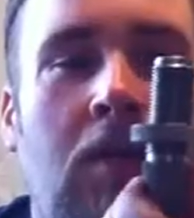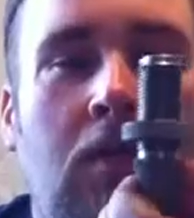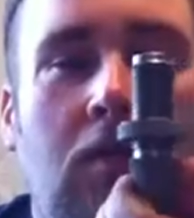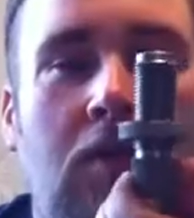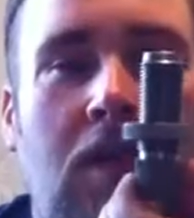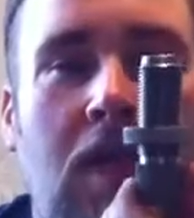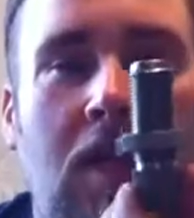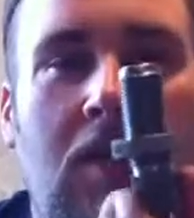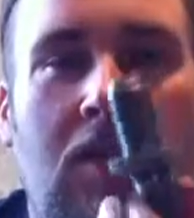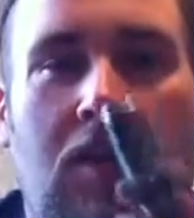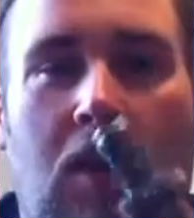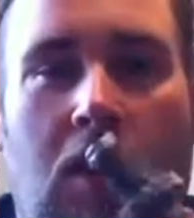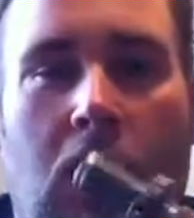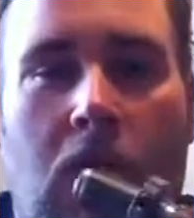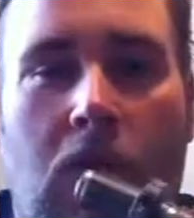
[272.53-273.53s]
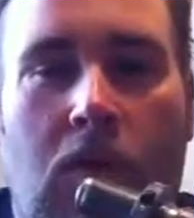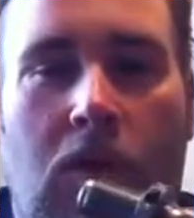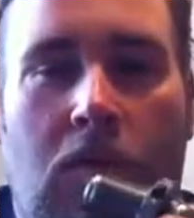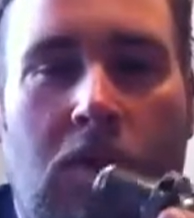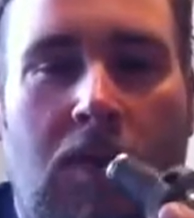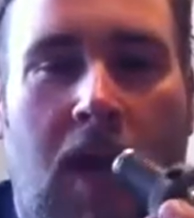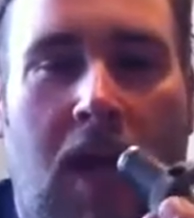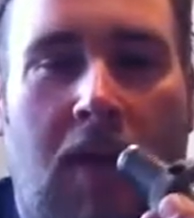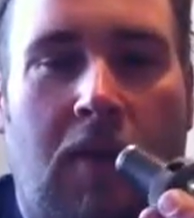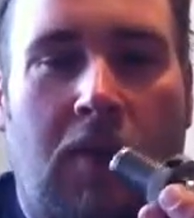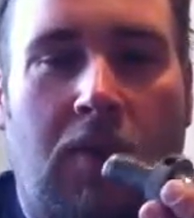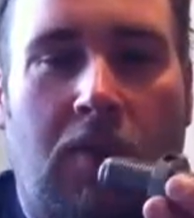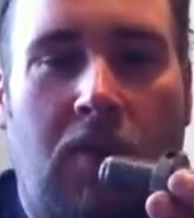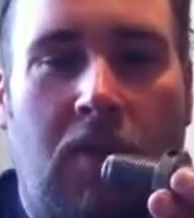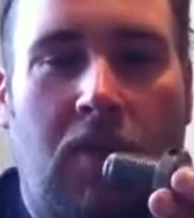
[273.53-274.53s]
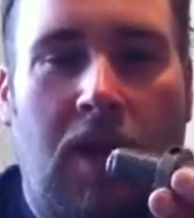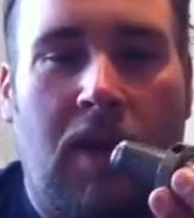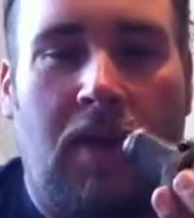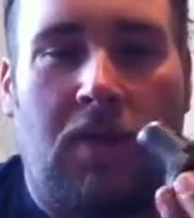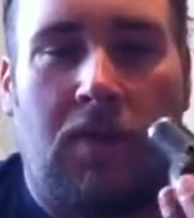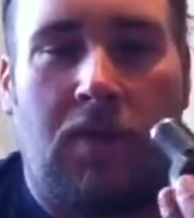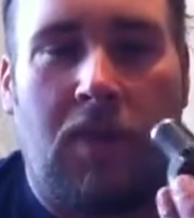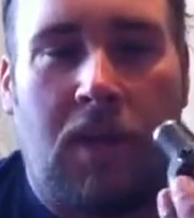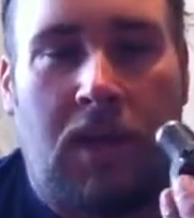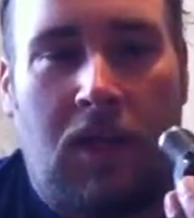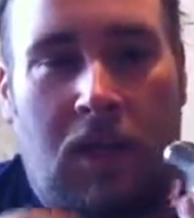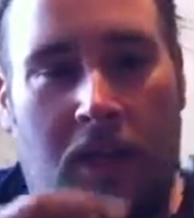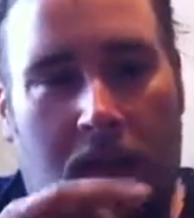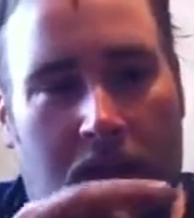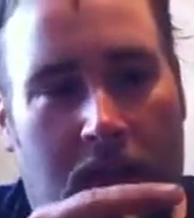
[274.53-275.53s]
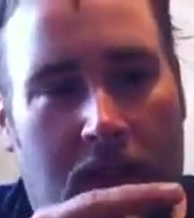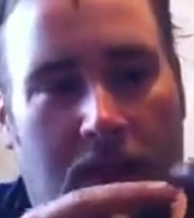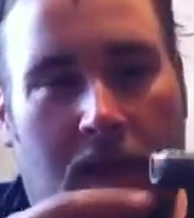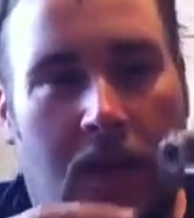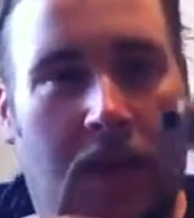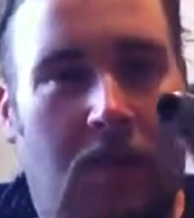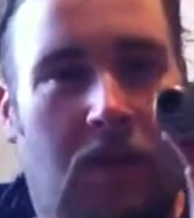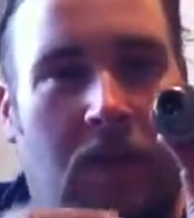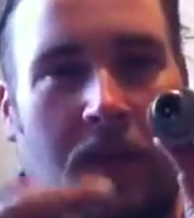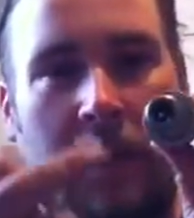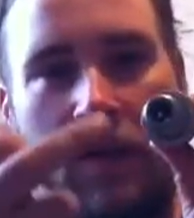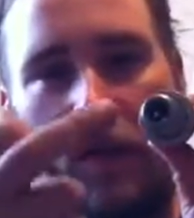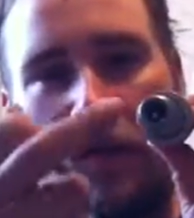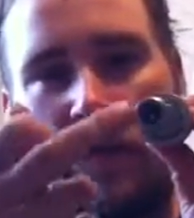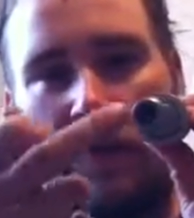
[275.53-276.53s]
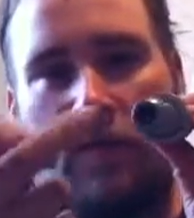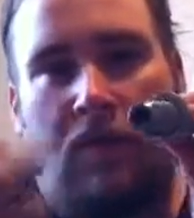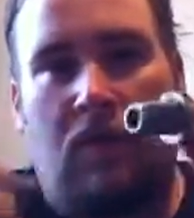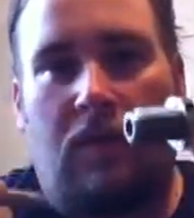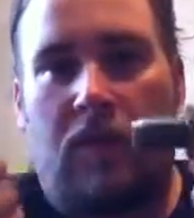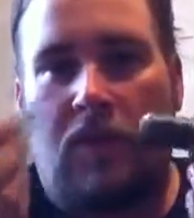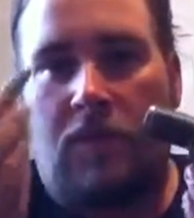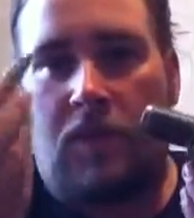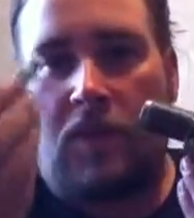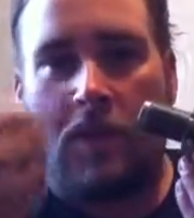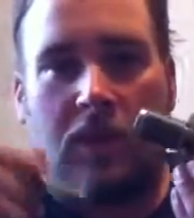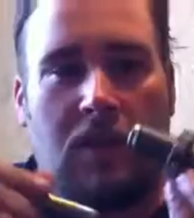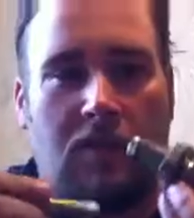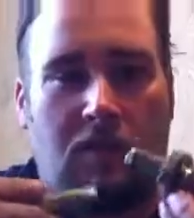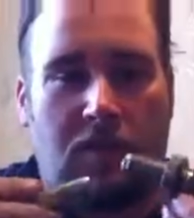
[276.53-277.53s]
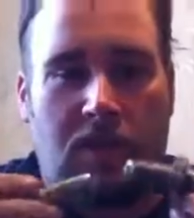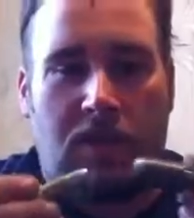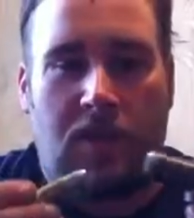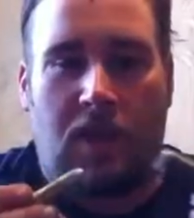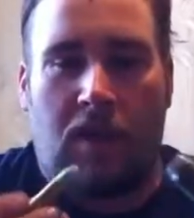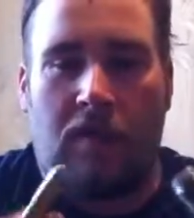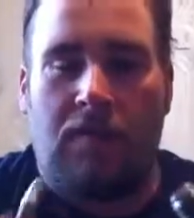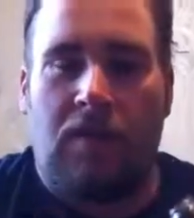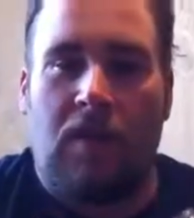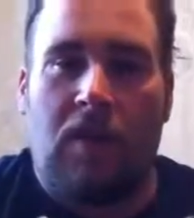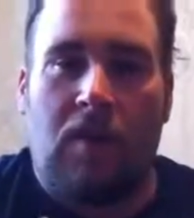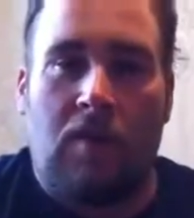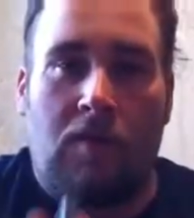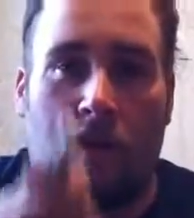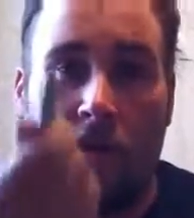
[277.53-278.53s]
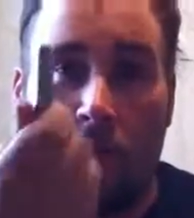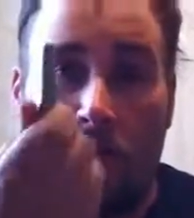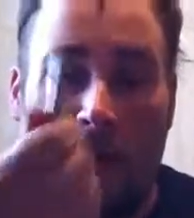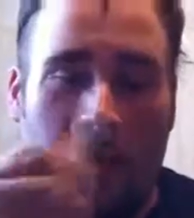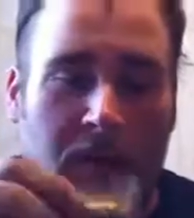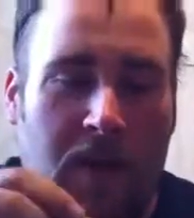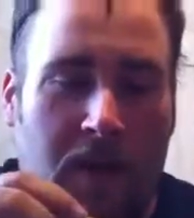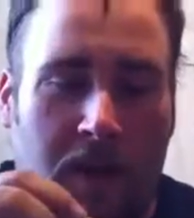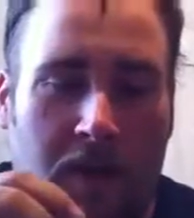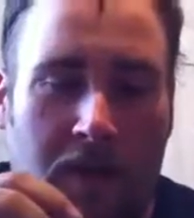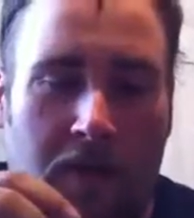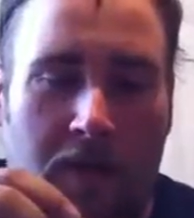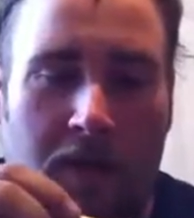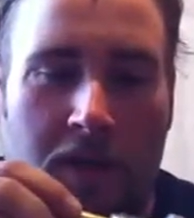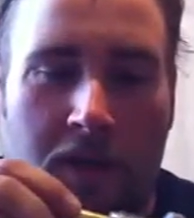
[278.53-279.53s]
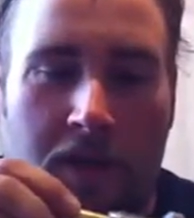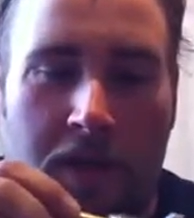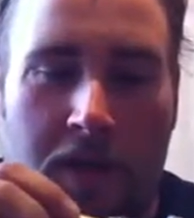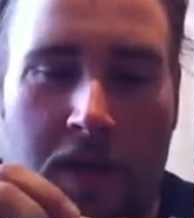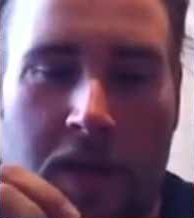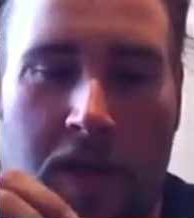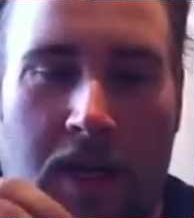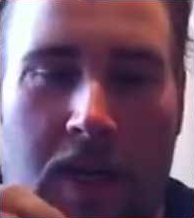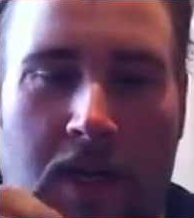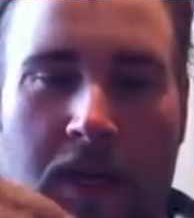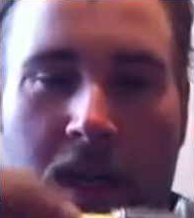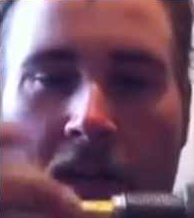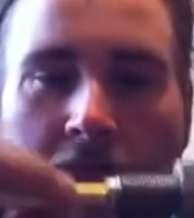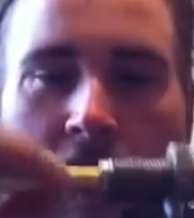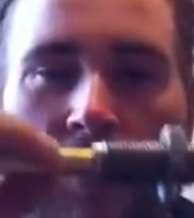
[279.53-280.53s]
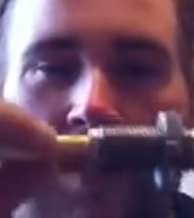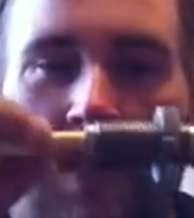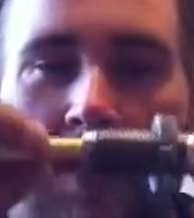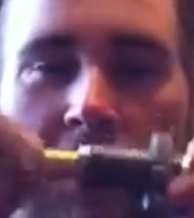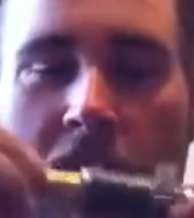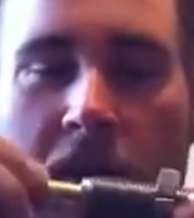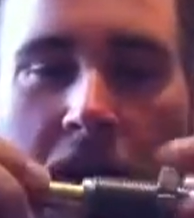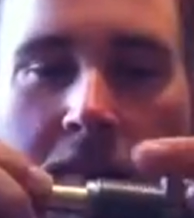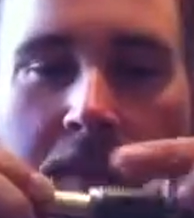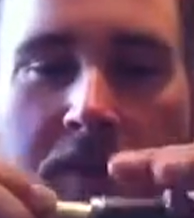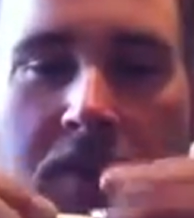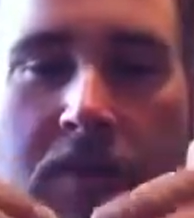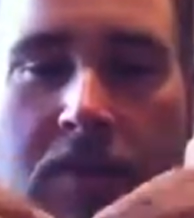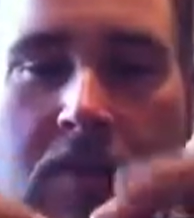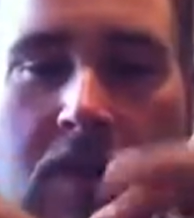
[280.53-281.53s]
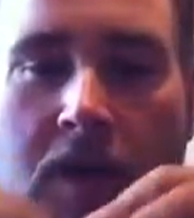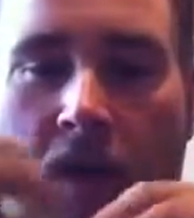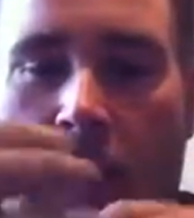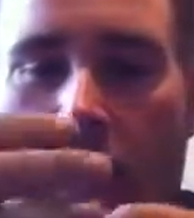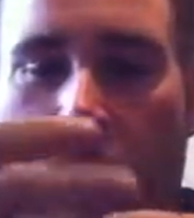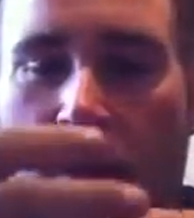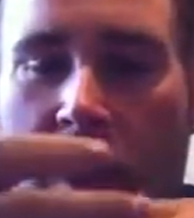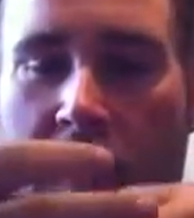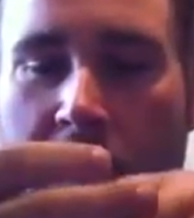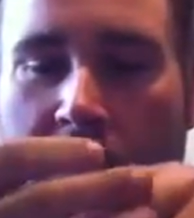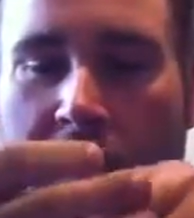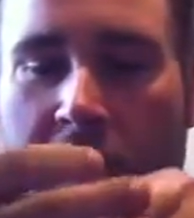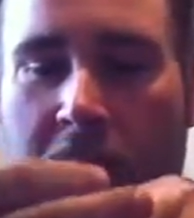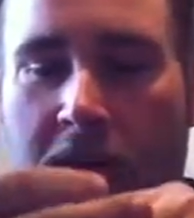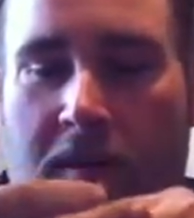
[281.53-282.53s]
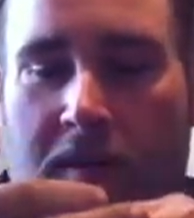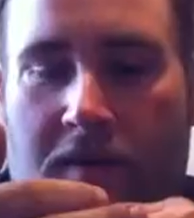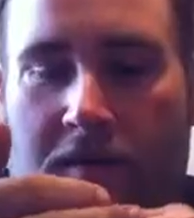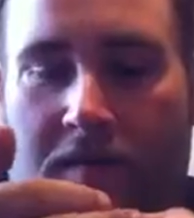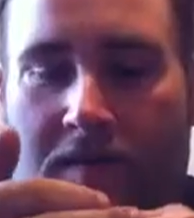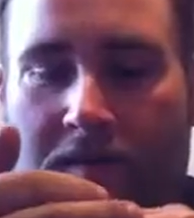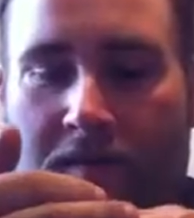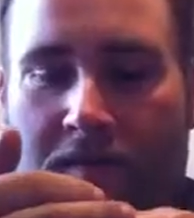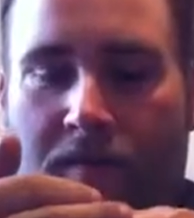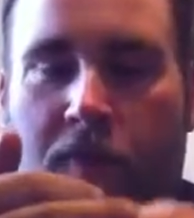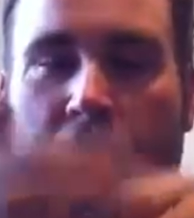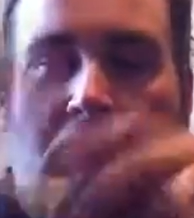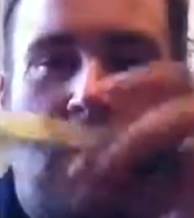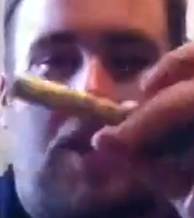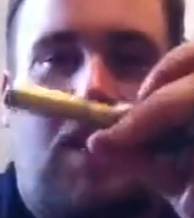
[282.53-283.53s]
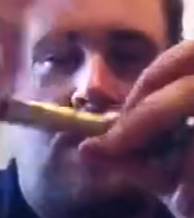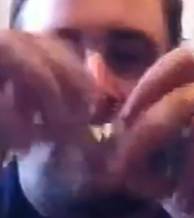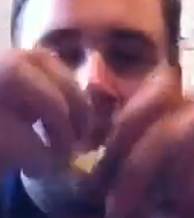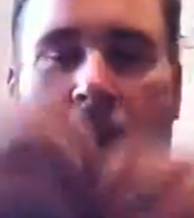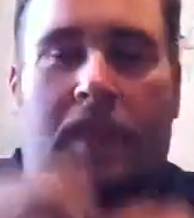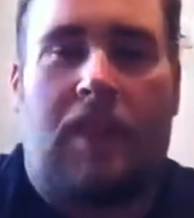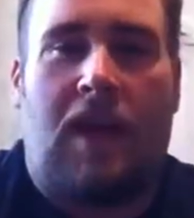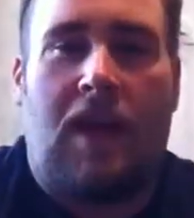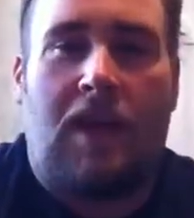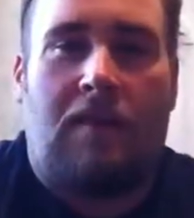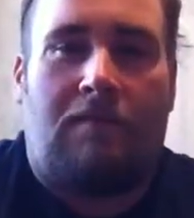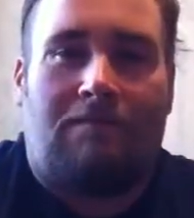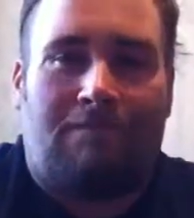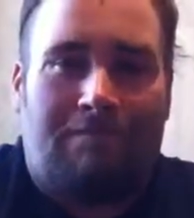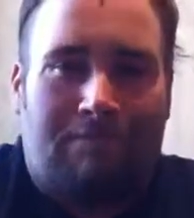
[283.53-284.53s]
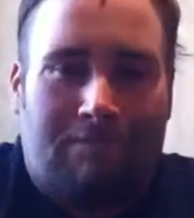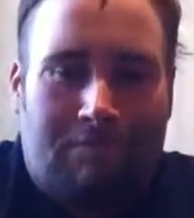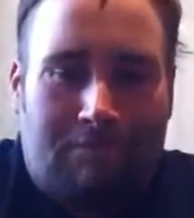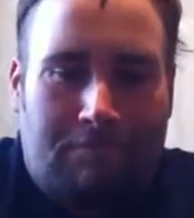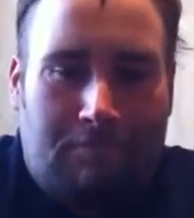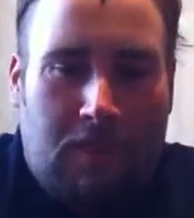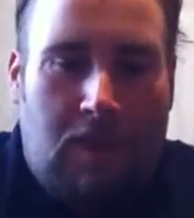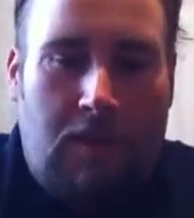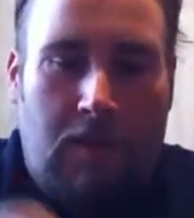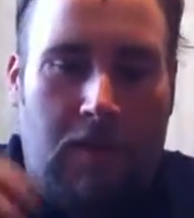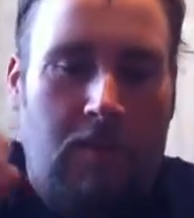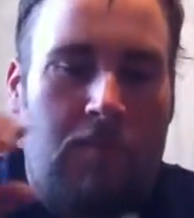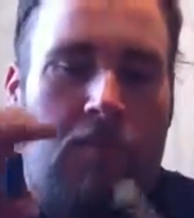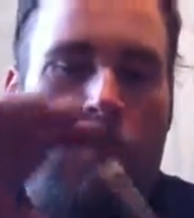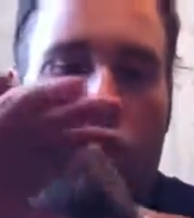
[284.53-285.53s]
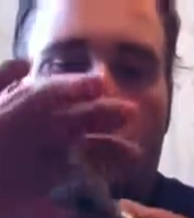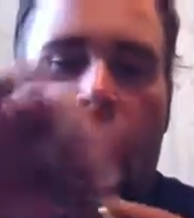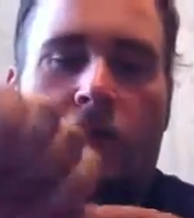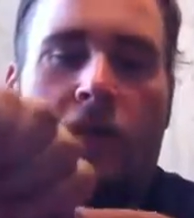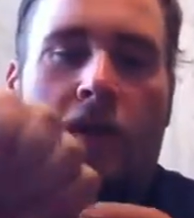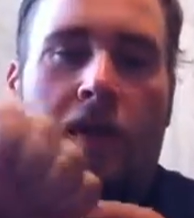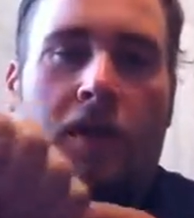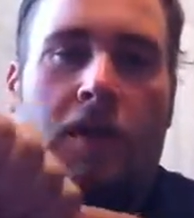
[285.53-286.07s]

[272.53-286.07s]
use these to load those accurate 308 loads, and inside them right now it's all full of SPG from this thing. But I take my cartridge, stick it in, and you see it stops. Take my fingers, push it in like that, and give a little push.